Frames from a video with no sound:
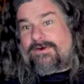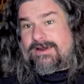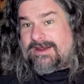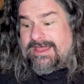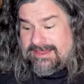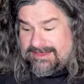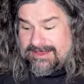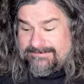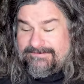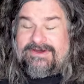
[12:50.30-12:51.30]
or a
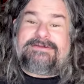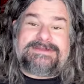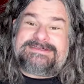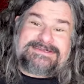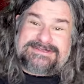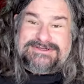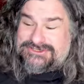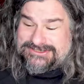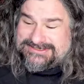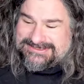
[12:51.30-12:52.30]
Vinyl Me
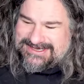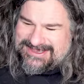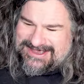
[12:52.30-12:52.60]
Solutions